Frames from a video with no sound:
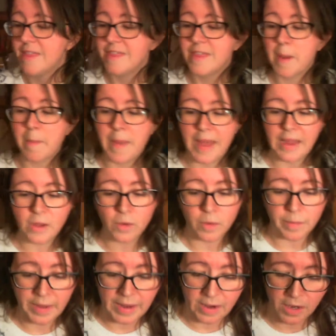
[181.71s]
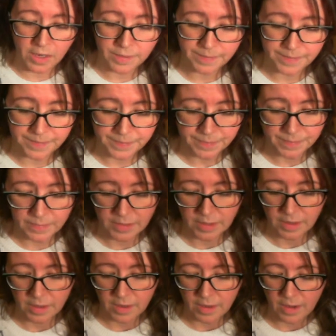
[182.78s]
the Bengal Bear.
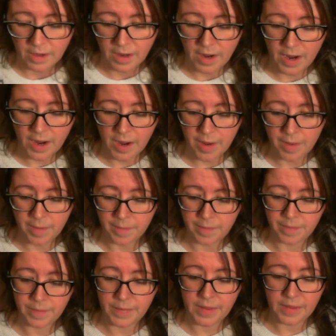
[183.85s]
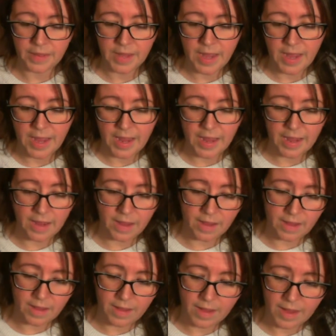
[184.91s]
Um,
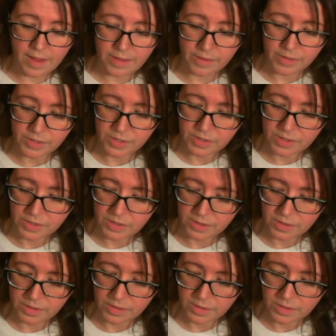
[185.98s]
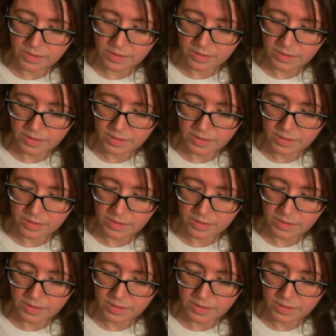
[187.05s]
and there's a little